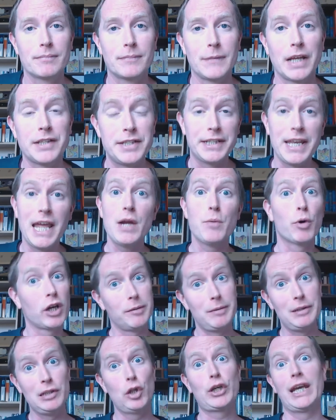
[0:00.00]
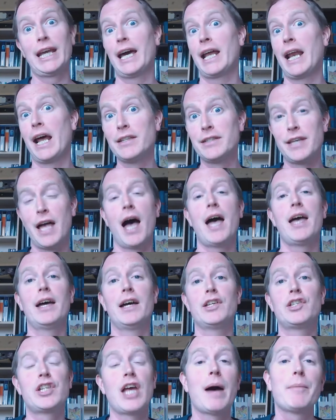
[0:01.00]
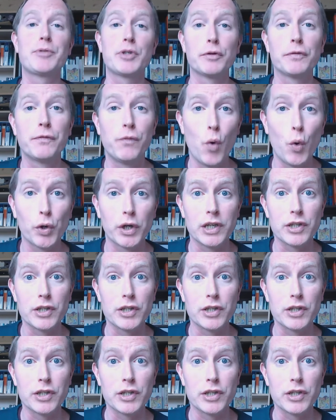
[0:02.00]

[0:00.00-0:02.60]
Today, we're going to be looking at Isaiah chapter 40.